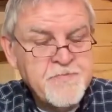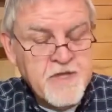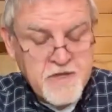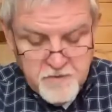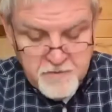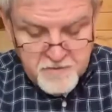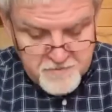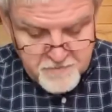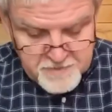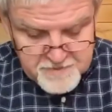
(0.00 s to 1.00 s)
You know,
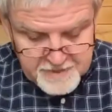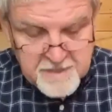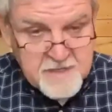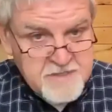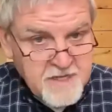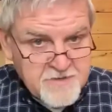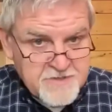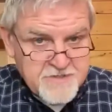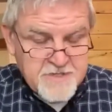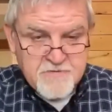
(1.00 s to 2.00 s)
one thing that it tells
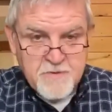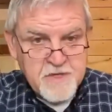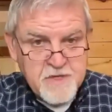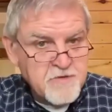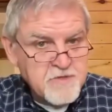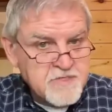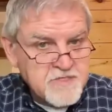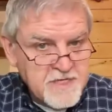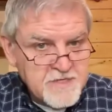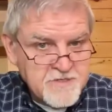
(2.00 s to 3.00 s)
us is when we lose the
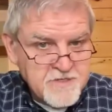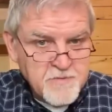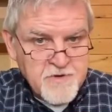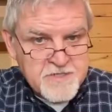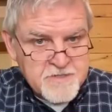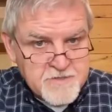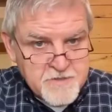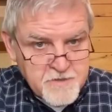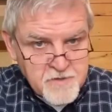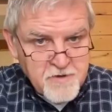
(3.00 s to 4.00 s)
sense of the presence of
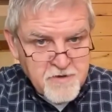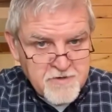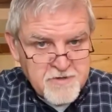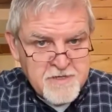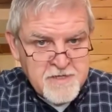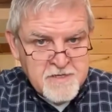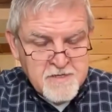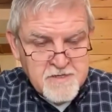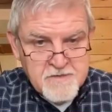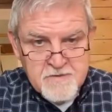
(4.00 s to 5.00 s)
the Lord,
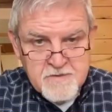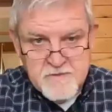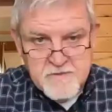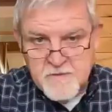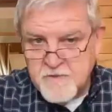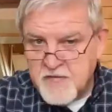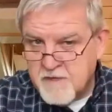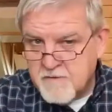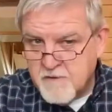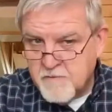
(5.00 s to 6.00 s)
when we
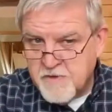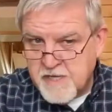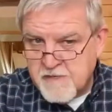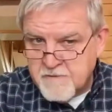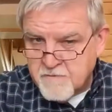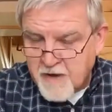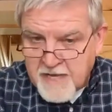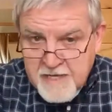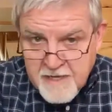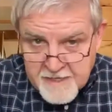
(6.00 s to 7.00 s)
when we
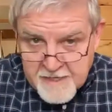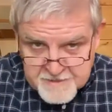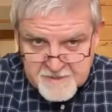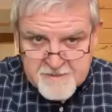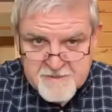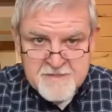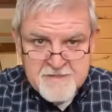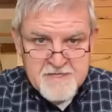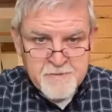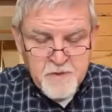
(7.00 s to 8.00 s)
recognize it
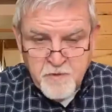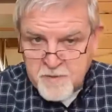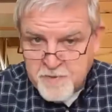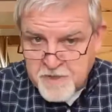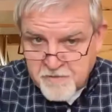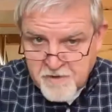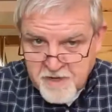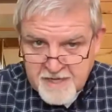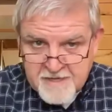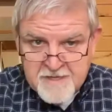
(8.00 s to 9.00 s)
and we want to put it
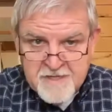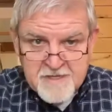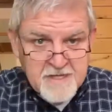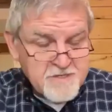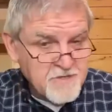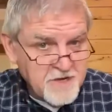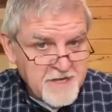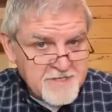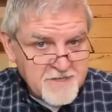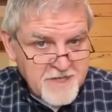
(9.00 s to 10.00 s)
right, it's not
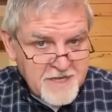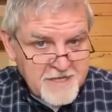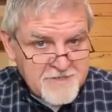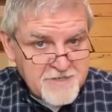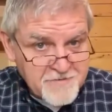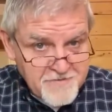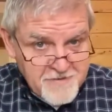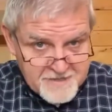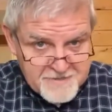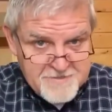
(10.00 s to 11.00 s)
necessarily an instant
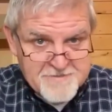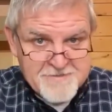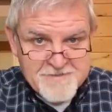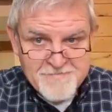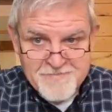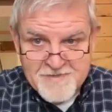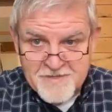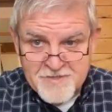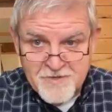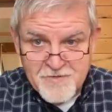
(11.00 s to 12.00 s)
fix. It
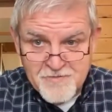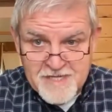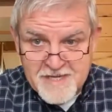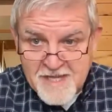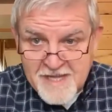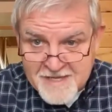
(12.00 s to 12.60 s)
took three days.